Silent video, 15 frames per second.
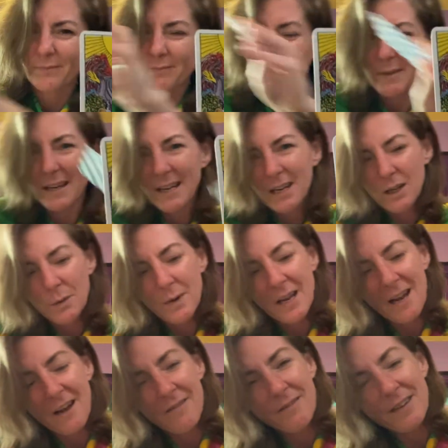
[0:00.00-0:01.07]
But here we
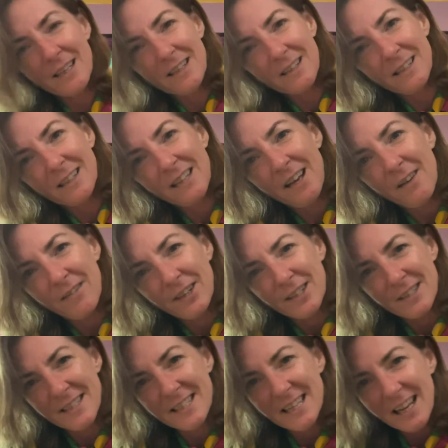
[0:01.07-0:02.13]
have the
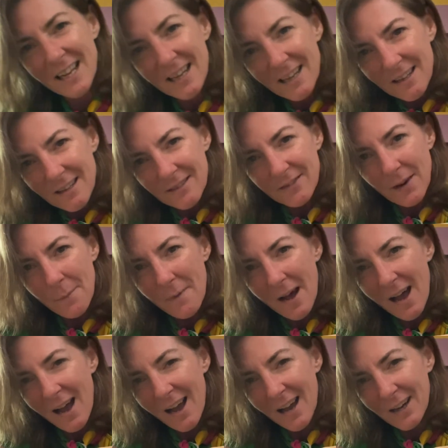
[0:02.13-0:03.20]
lovers from a
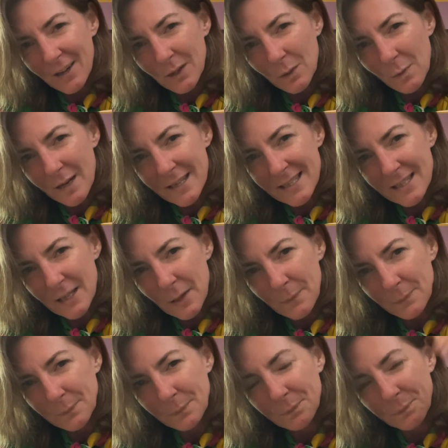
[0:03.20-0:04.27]
higher
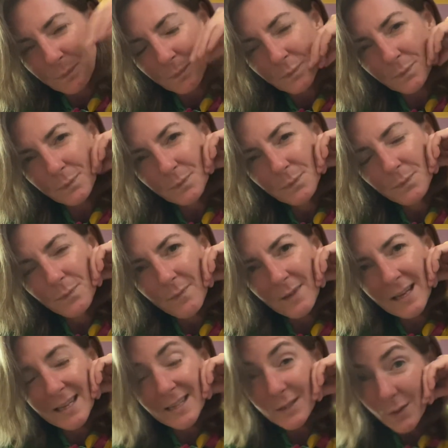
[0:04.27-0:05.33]
wisdom.
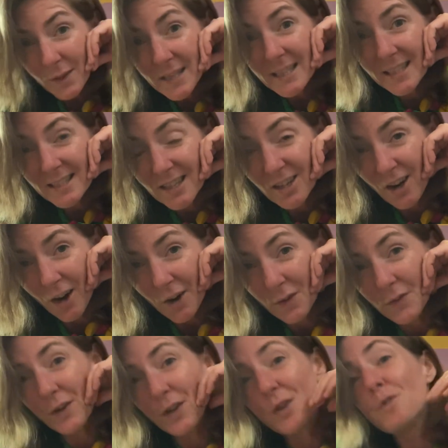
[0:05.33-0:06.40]
So this is a card
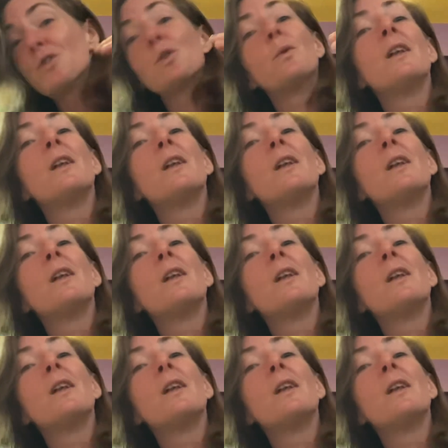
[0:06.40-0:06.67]
for you to